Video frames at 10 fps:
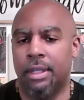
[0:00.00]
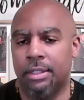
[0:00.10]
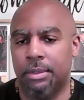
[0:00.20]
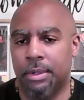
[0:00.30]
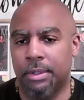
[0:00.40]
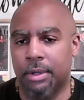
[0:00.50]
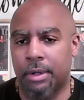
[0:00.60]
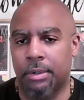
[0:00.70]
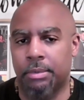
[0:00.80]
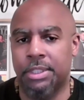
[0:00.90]
to her
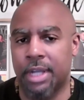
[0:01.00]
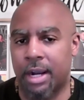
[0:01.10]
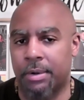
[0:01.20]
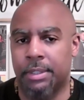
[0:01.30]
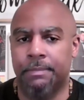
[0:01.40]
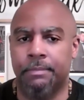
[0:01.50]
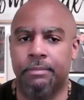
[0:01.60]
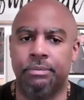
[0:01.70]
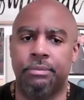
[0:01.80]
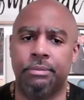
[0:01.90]
daughter, Rashara.
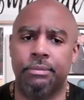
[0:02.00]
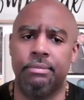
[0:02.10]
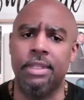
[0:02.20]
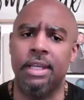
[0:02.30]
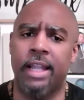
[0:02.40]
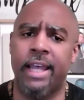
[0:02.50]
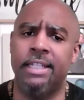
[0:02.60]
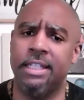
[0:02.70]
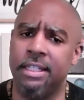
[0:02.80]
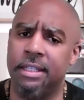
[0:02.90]

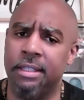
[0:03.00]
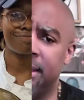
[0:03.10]
Like Tia,